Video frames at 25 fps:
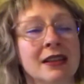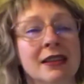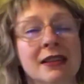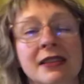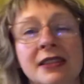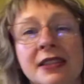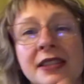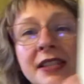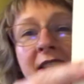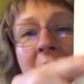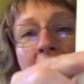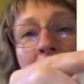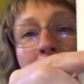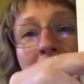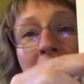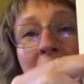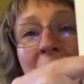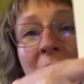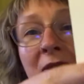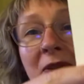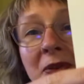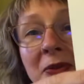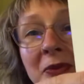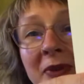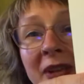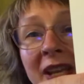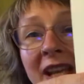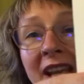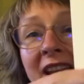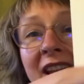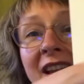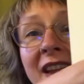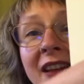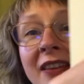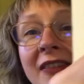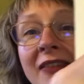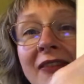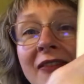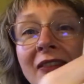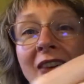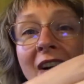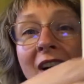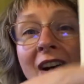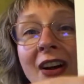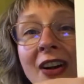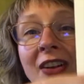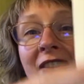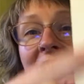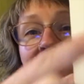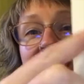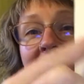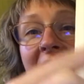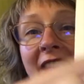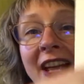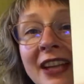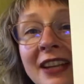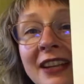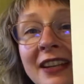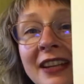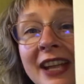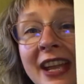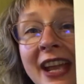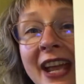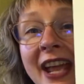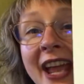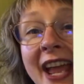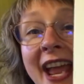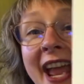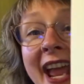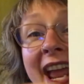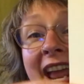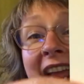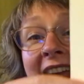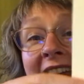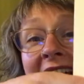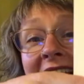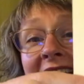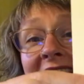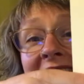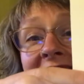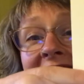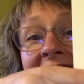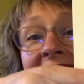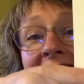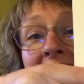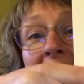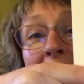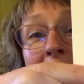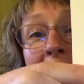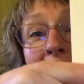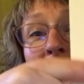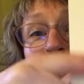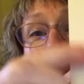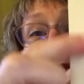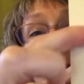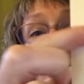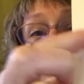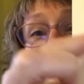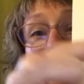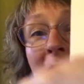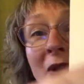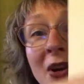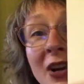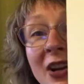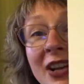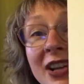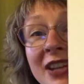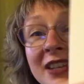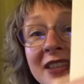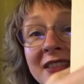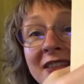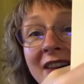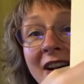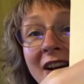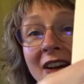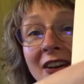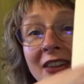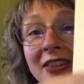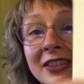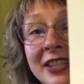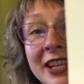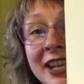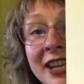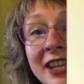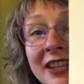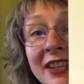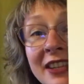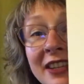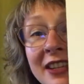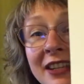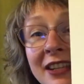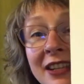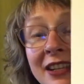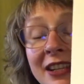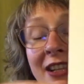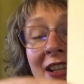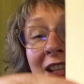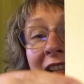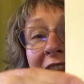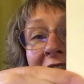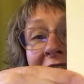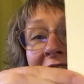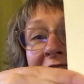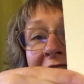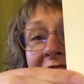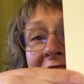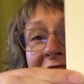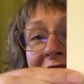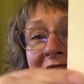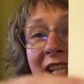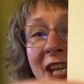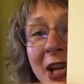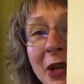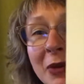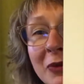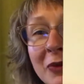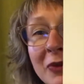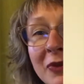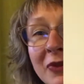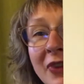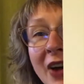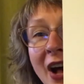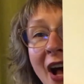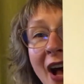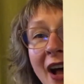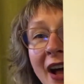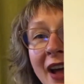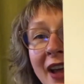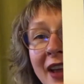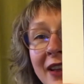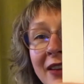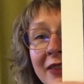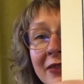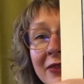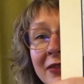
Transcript: step three all done. And step four is all done. Look at step five.